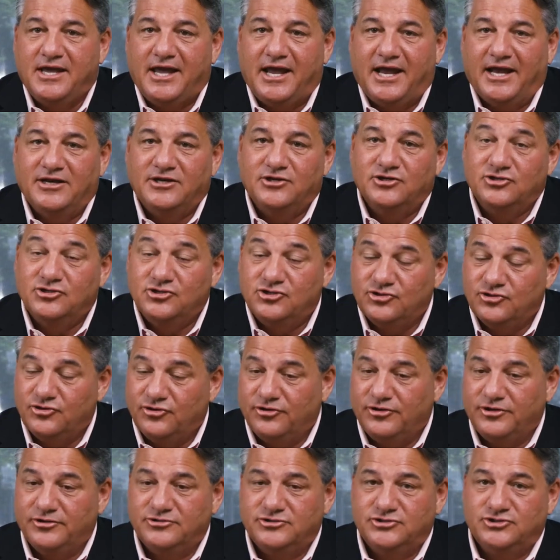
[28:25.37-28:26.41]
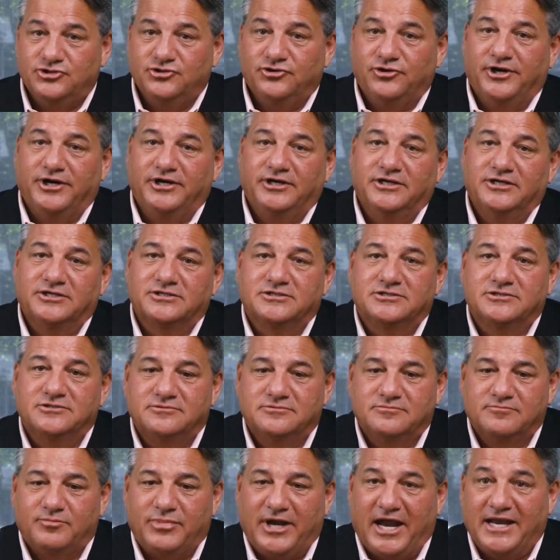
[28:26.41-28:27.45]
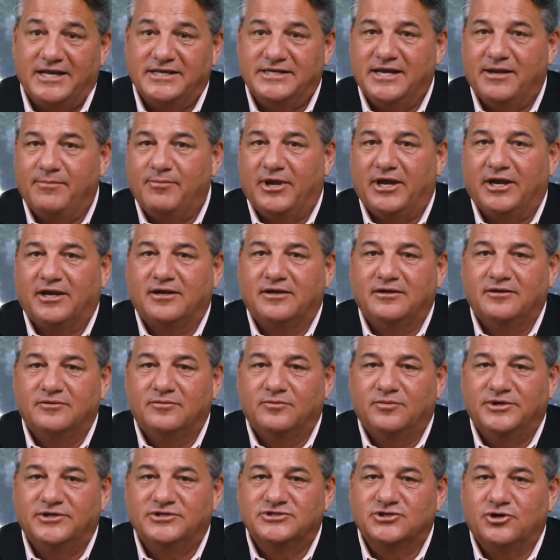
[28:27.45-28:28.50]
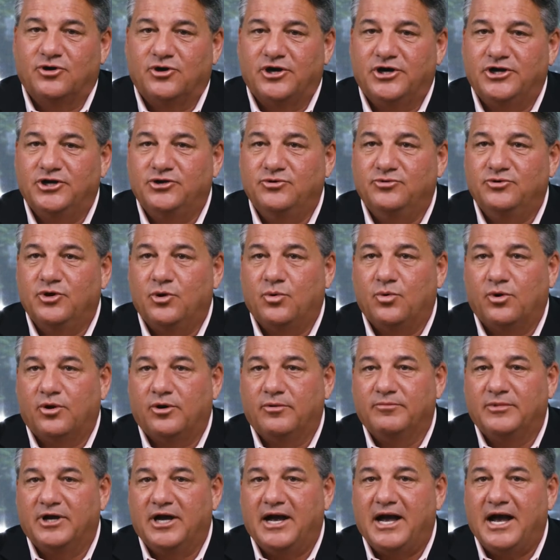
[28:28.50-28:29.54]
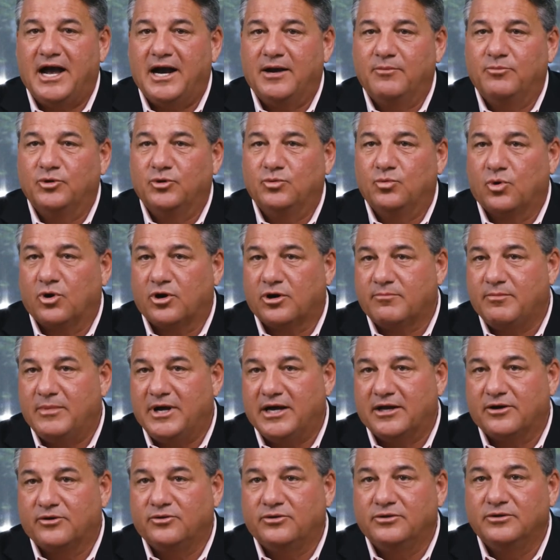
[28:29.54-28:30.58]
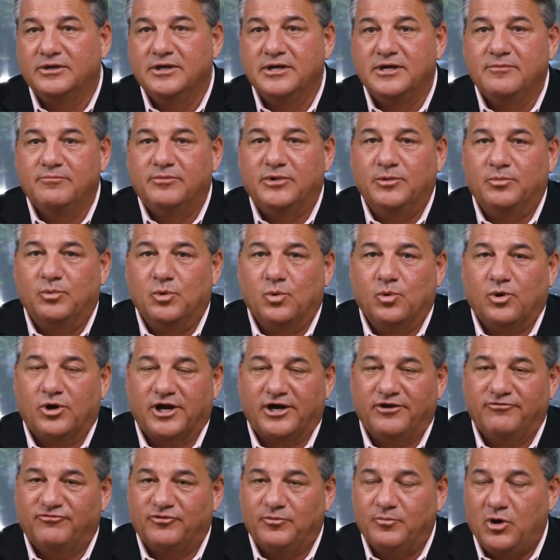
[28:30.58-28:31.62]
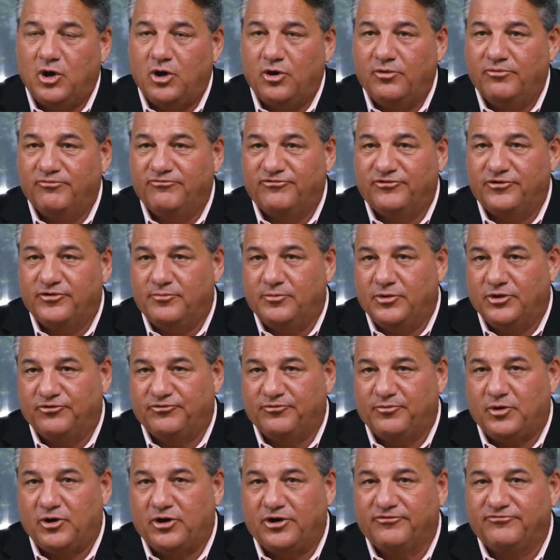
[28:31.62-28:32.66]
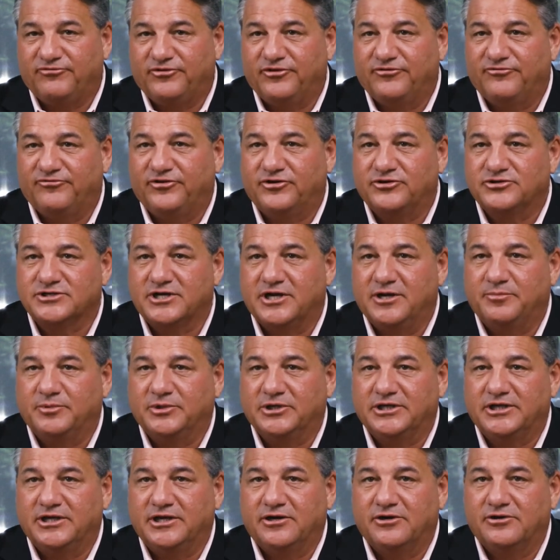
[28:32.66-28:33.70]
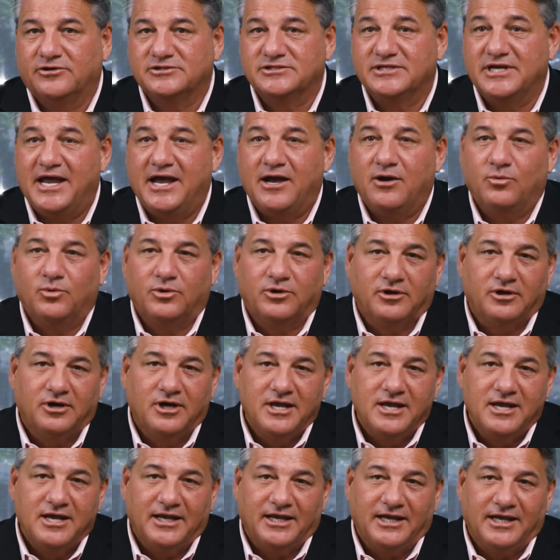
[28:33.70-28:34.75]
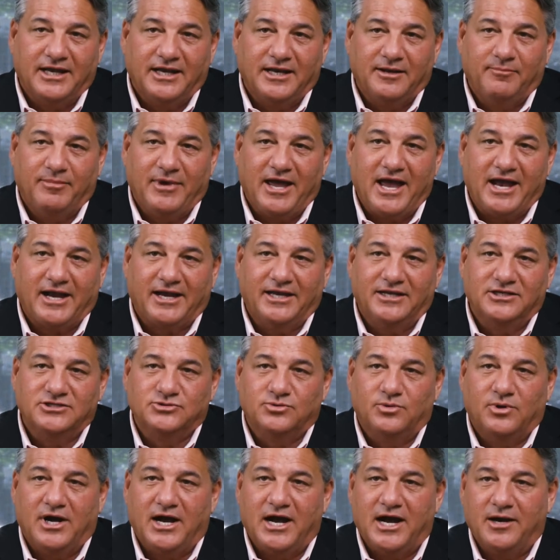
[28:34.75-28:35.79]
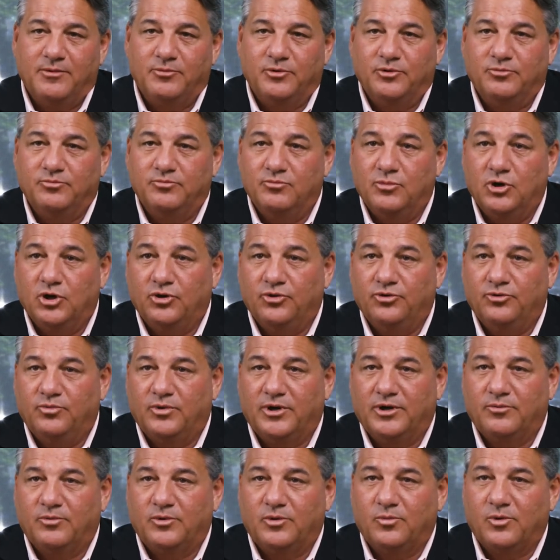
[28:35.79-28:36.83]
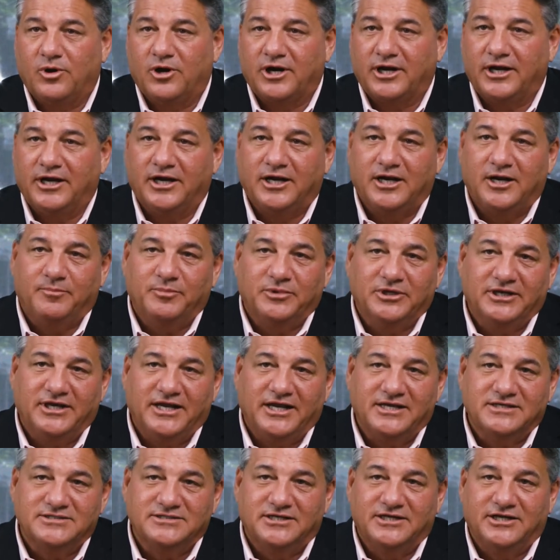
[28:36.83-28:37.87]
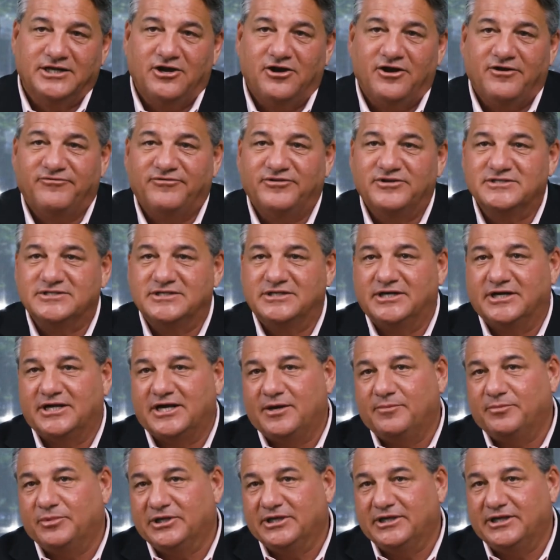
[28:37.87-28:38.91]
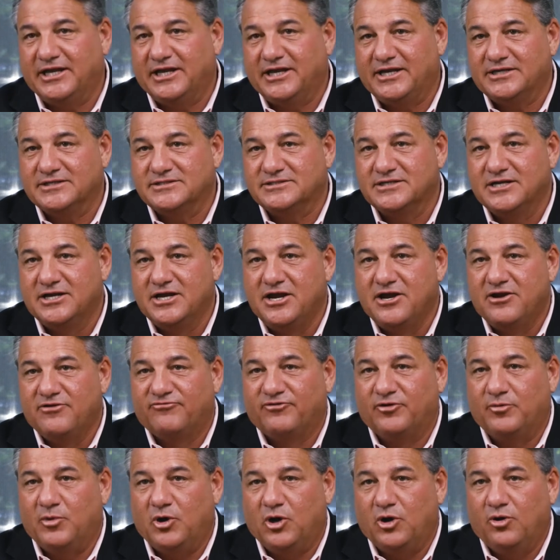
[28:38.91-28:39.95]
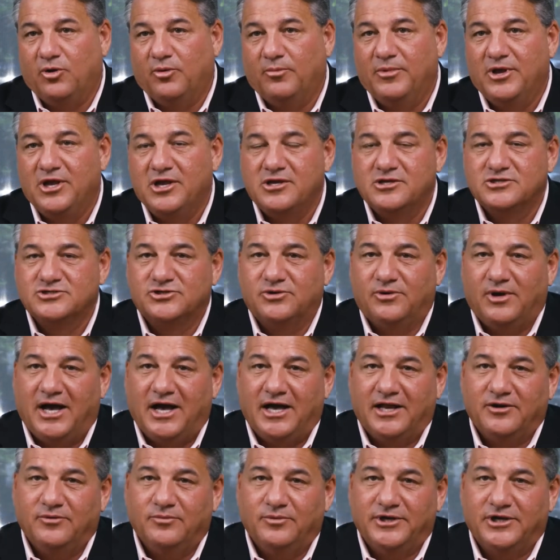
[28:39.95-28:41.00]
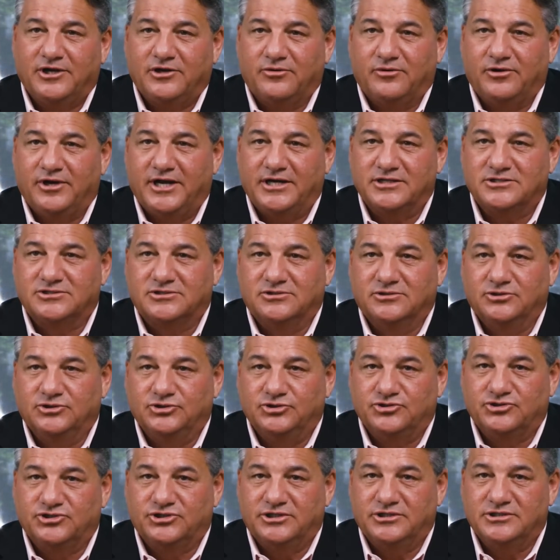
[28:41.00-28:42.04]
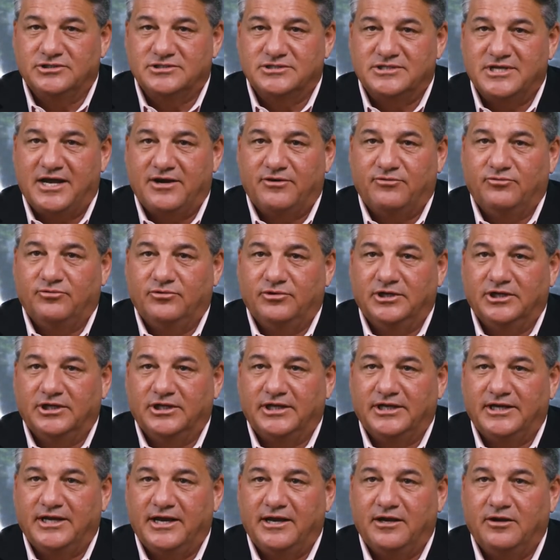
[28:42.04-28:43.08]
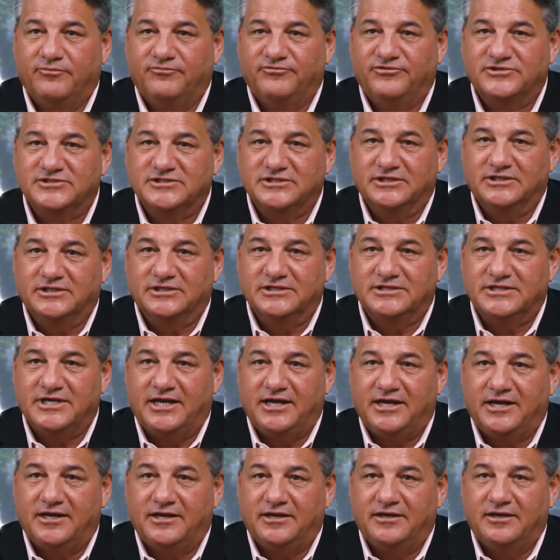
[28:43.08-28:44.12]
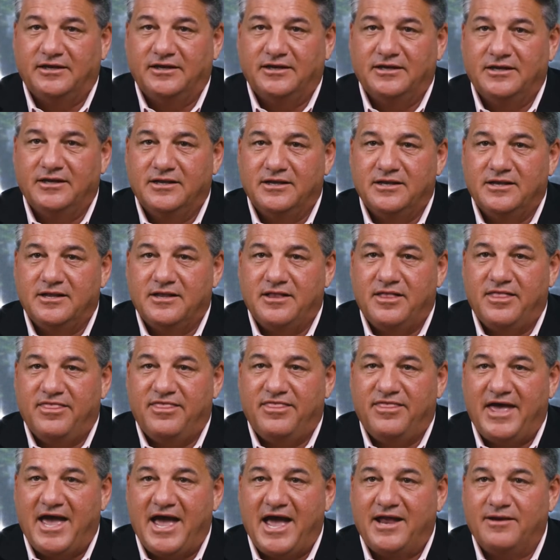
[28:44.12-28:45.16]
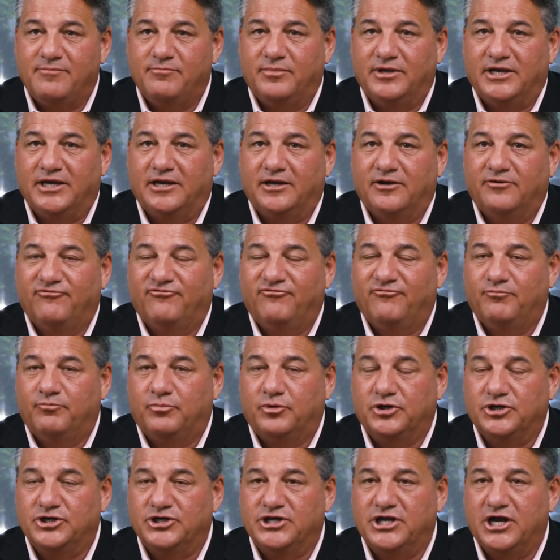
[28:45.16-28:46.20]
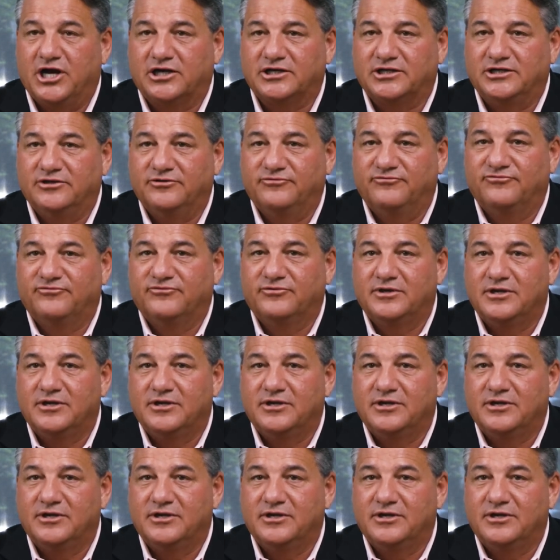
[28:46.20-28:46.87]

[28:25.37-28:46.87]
And do, during this pandemic, we saw a new norm, a hybrid work model, people working from home for the most part for the first couple of years. Now we're getting back into a hybrid mode where we're working a couple of days in the office and a couple of days from home. So, how do we create solutions that really help facilitate that be in a productive